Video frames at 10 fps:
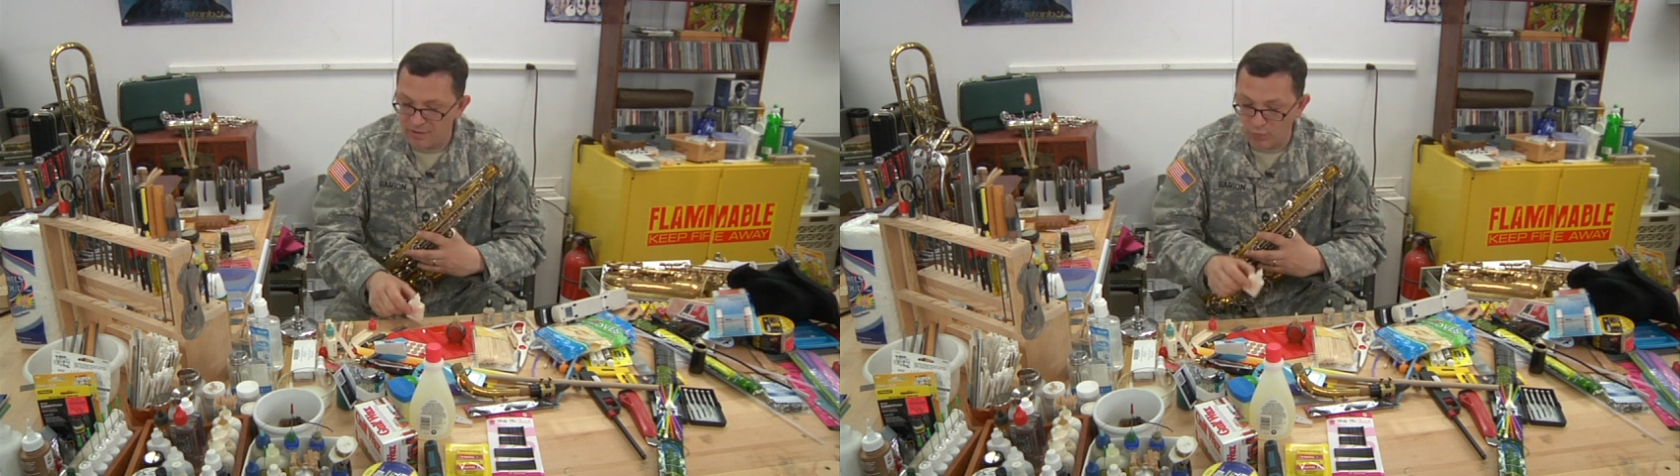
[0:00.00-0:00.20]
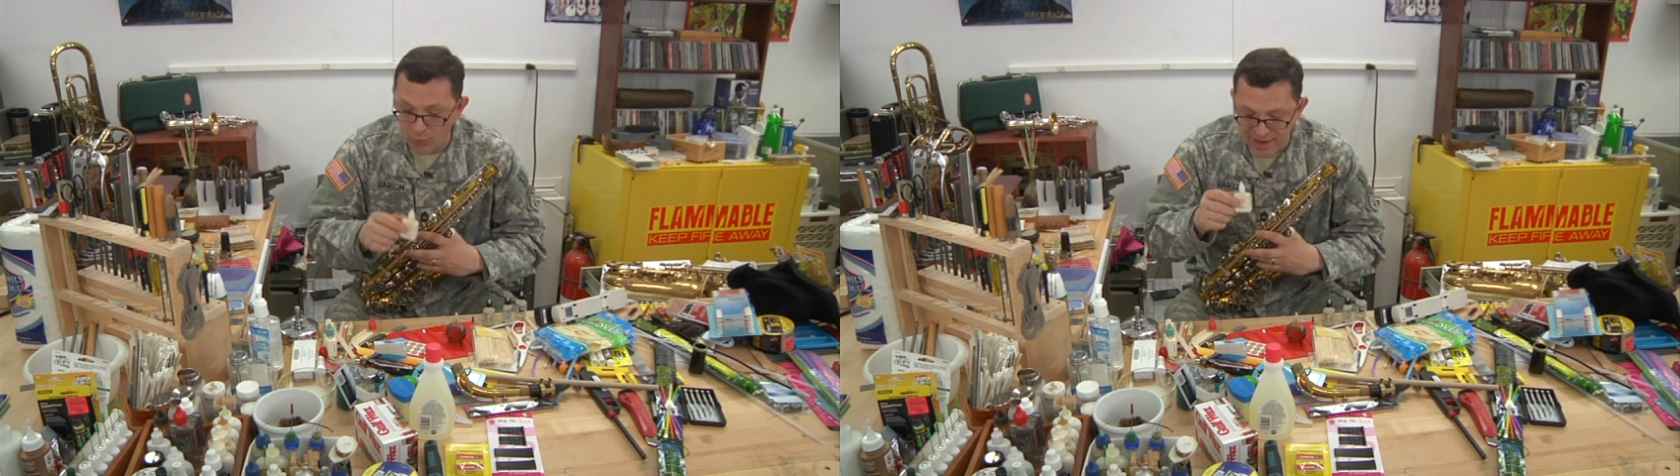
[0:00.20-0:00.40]

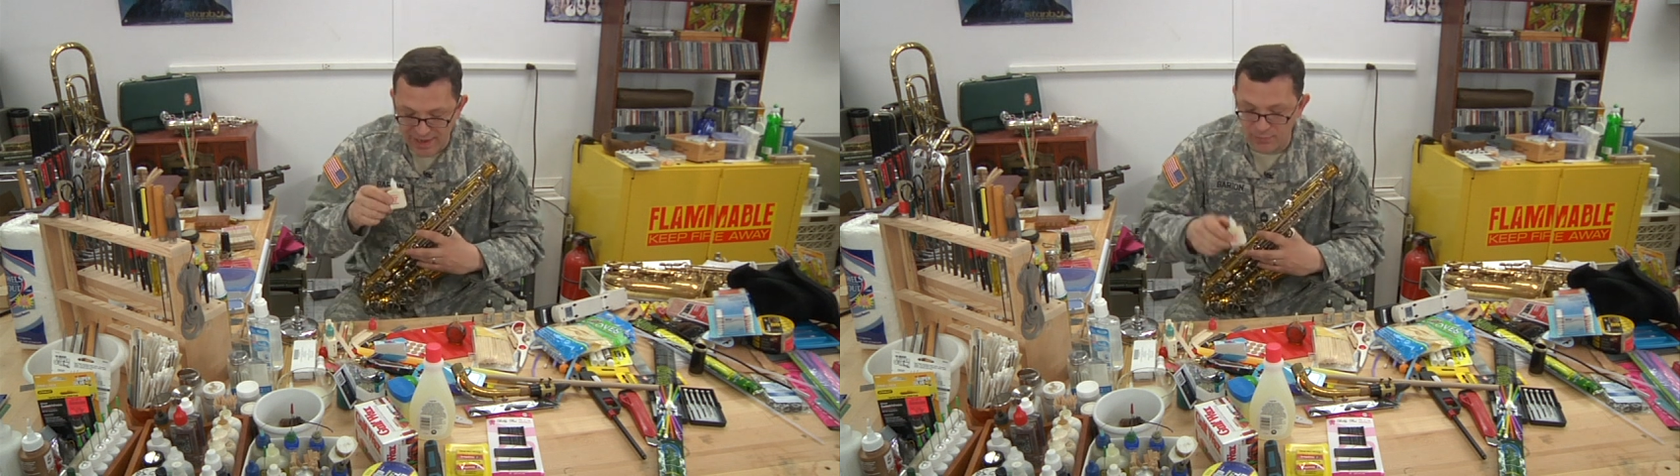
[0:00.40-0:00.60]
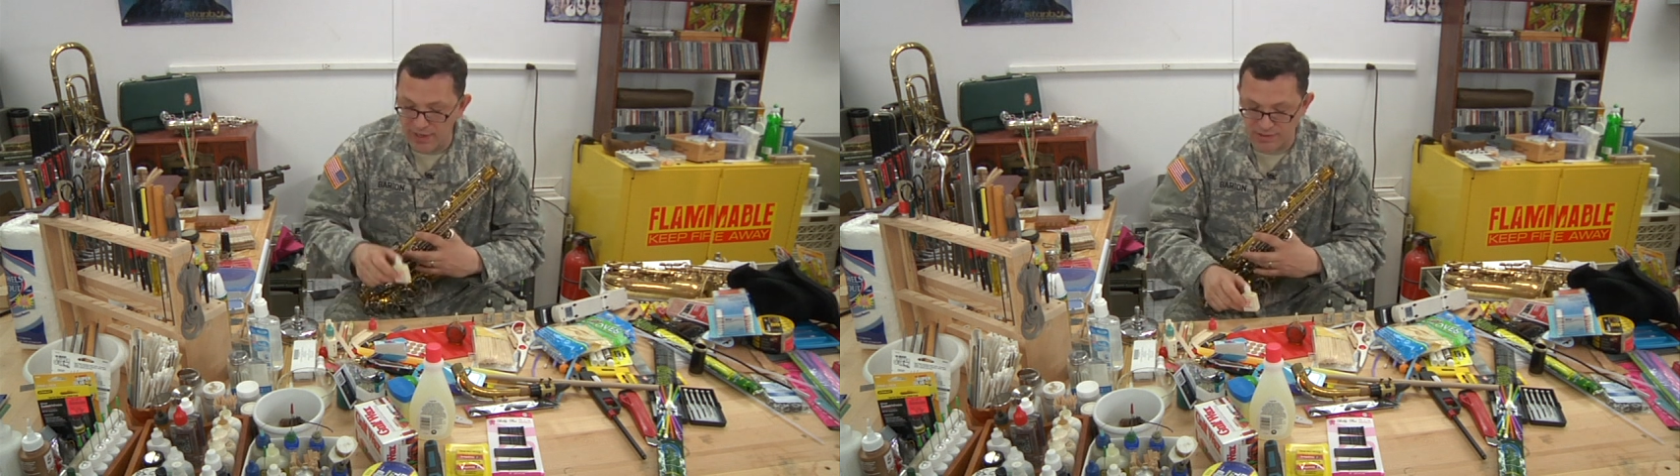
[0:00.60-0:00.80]

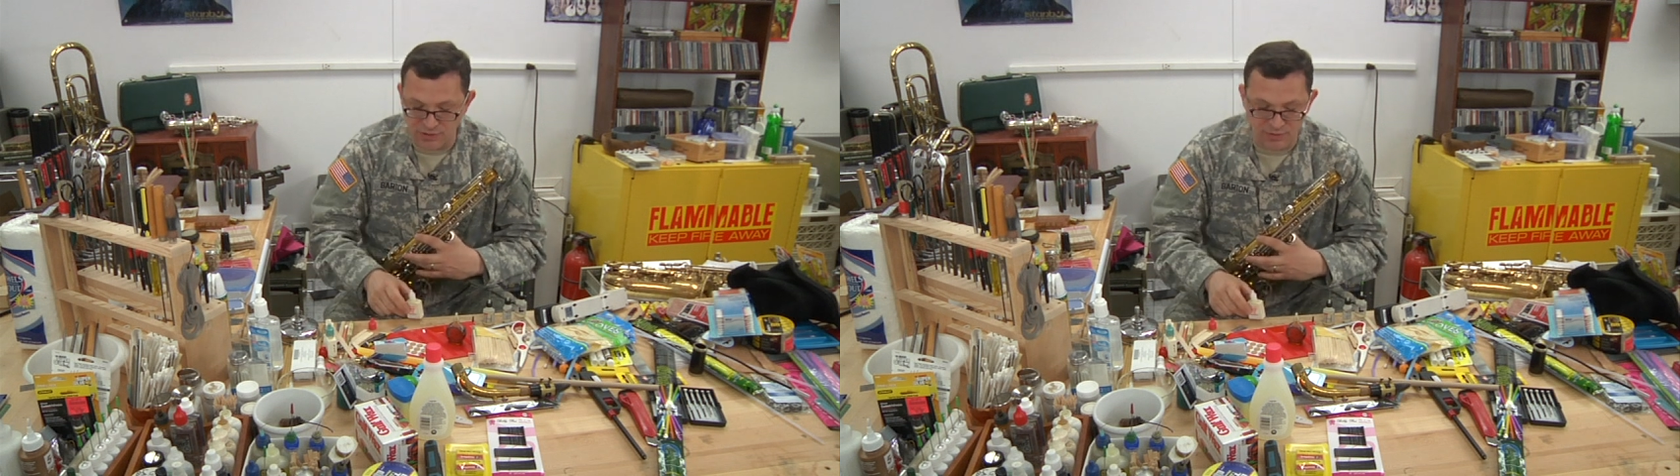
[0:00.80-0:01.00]
way, way too